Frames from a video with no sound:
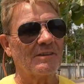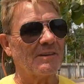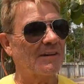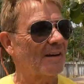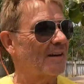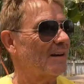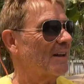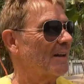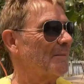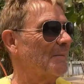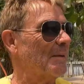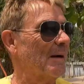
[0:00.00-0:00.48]

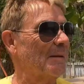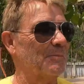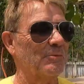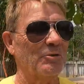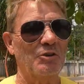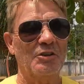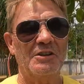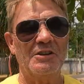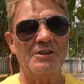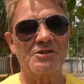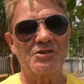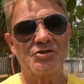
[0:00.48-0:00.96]
I like my
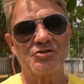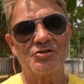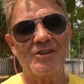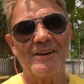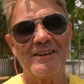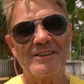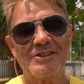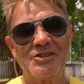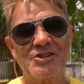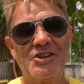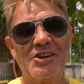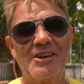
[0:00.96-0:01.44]
money to
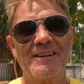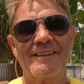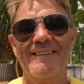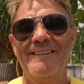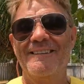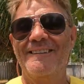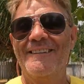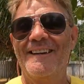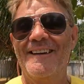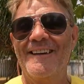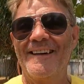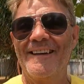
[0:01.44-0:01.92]
stretch
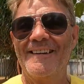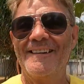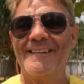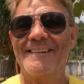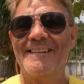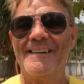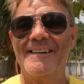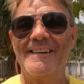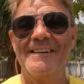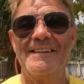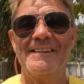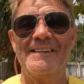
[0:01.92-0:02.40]

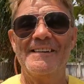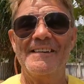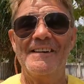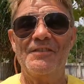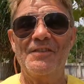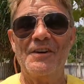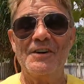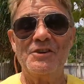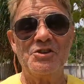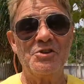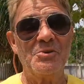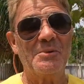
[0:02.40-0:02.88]
and
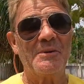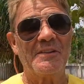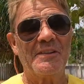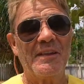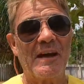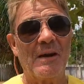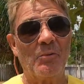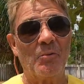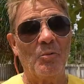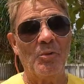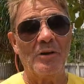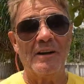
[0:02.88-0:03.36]
if I do it
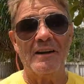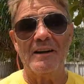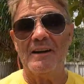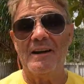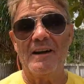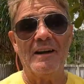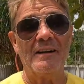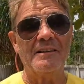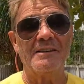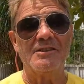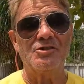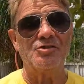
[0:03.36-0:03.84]
that way
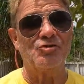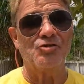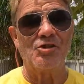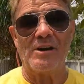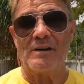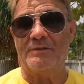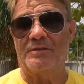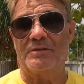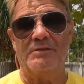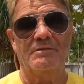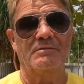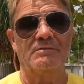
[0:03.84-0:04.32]
I can
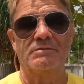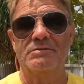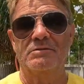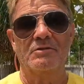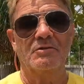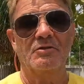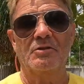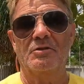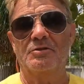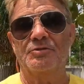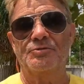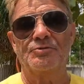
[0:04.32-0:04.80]
travel
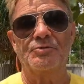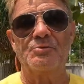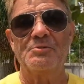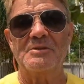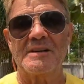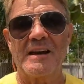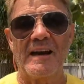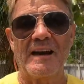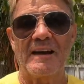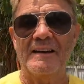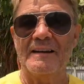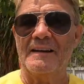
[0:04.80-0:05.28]
all through
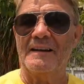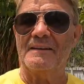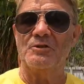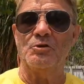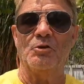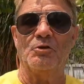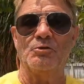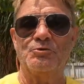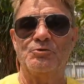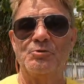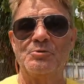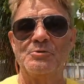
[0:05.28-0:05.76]

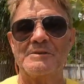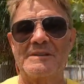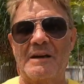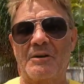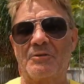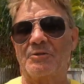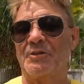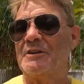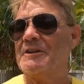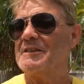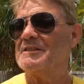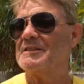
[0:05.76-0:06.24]
Thailand, all through
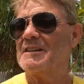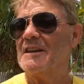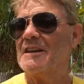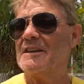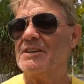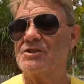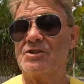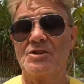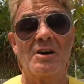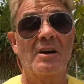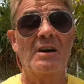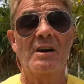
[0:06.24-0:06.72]
Southeast
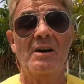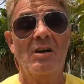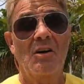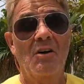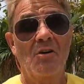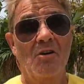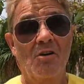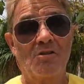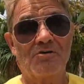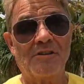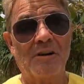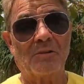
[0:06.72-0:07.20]
Asia,
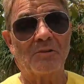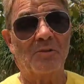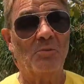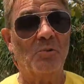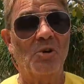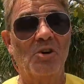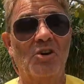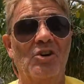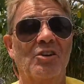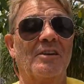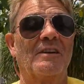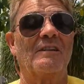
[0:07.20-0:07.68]
all around the
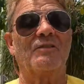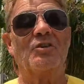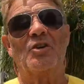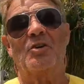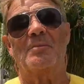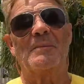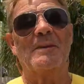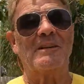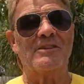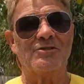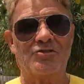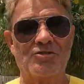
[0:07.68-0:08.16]
world. I've got
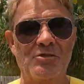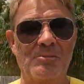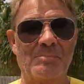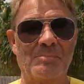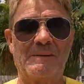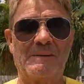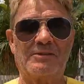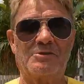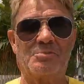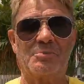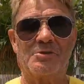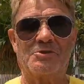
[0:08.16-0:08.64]
to make a
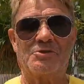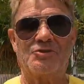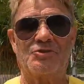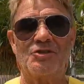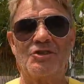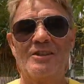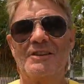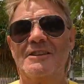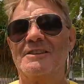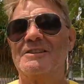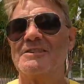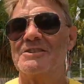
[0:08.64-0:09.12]
back to
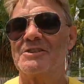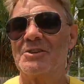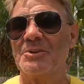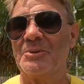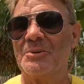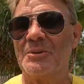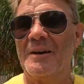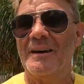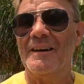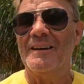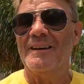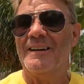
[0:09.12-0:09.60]
Australia
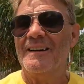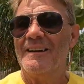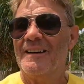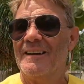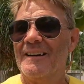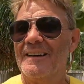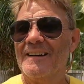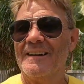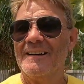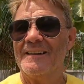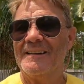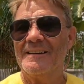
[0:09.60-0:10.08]
soon.
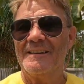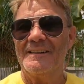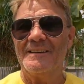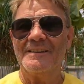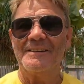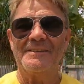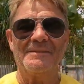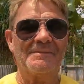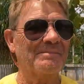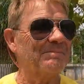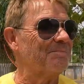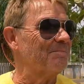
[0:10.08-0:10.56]

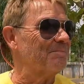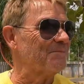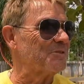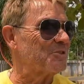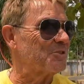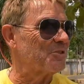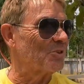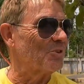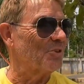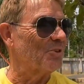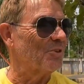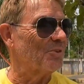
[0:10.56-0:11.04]
Uh,
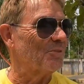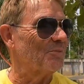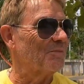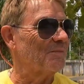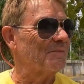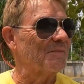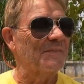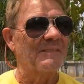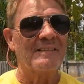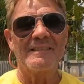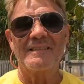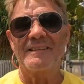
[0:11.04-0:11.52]
so
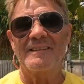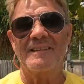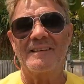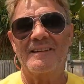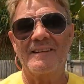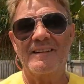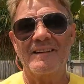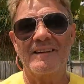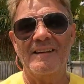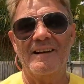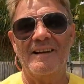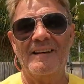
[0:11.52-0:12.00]

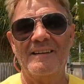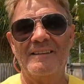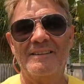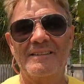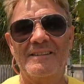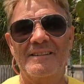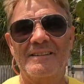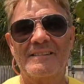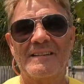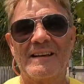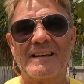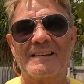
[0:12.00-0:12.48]

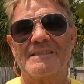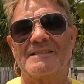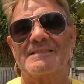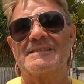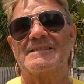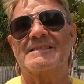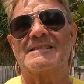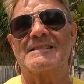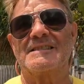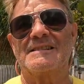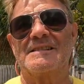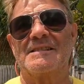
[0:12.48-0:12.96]
that
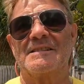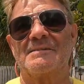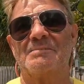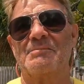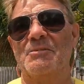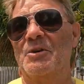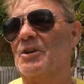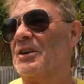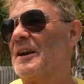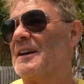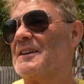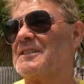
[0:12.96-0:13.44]

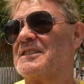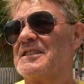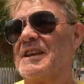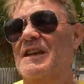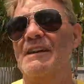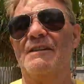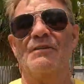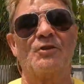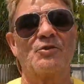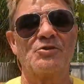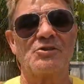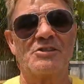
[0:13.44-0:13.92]
money I
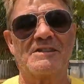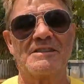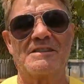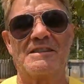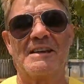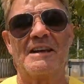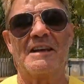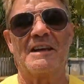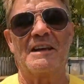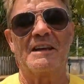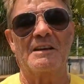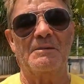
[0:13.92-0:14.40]
save on
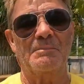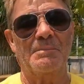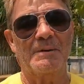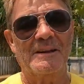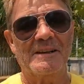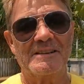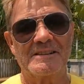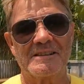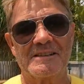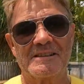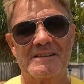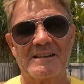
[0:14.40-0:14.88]
staying in
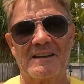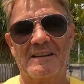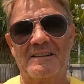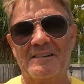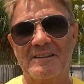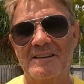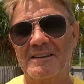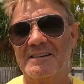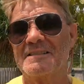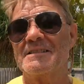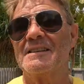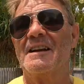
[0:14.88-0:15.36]
places
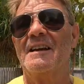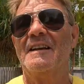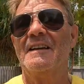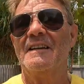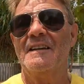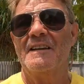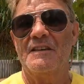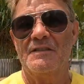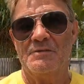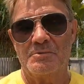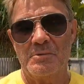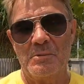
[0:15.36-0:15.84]
like this
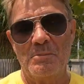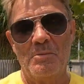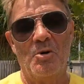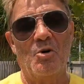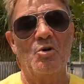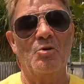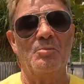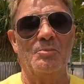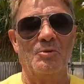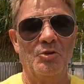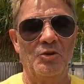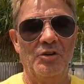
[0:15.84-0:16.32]
gives me
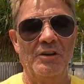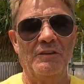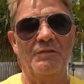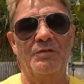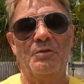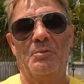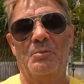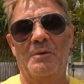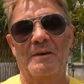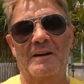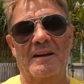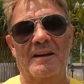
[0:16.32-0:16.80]
more money
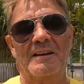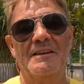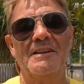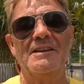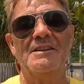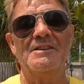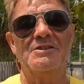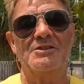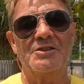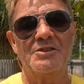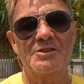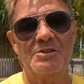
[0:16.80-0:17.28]
for when I
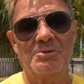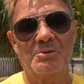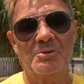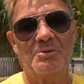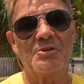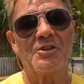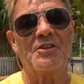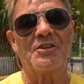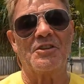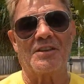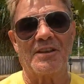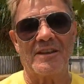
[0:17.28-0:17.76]
need to do
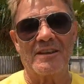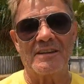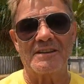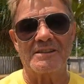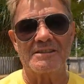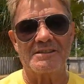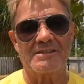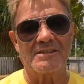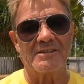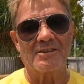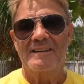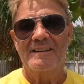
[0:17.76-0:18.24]
other
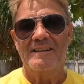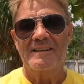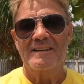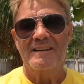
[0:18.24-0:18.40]
things.